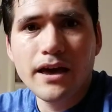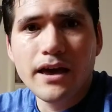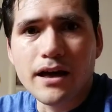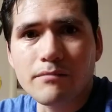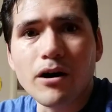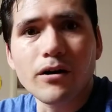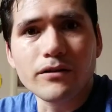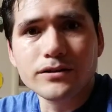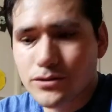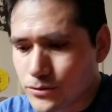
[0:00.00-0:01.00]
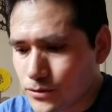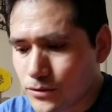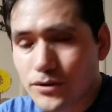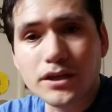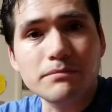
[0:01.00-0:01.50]
help others
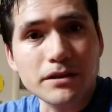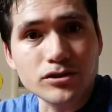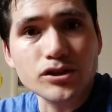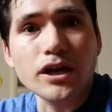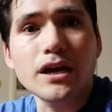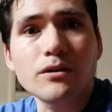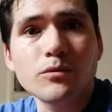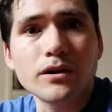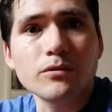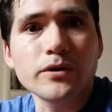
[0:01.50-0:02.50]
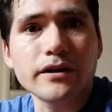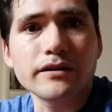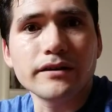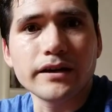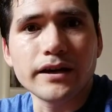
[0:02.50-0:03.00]
to keep in shape while we are
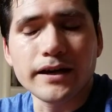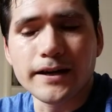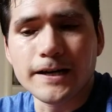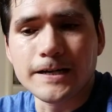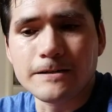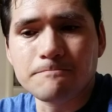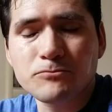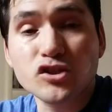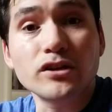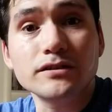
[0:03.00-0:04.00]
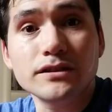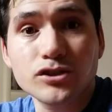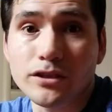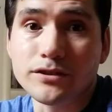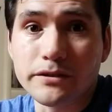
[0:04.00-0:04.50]
in the
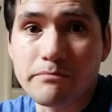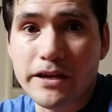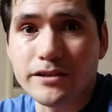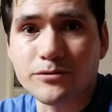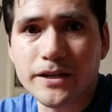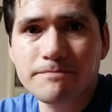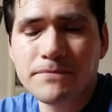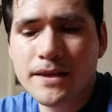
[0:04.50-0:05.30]
um, place, right?